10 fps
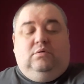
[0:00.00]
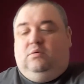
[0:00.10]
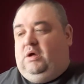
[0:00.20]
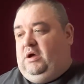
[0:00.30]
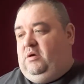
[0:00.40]

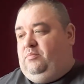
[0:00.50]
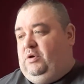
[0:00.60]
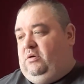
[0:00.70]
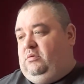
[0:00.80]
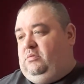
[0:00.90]

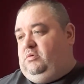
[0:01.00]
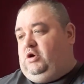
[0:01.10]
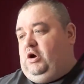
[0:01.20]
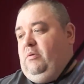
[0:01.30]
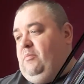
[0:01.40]
But
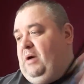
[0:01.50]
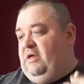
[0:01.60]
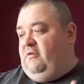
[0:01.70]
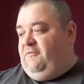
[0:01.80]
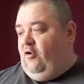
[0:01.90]
going by
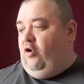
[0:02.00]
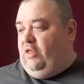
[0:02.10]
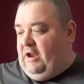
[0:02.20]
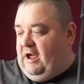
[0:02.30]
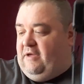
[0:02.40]
the 4
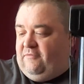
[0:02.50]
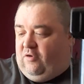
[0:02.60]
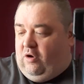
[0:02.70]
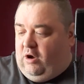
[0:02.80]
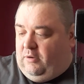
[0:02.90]
that I've
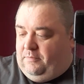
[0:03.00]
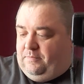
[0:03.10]
got,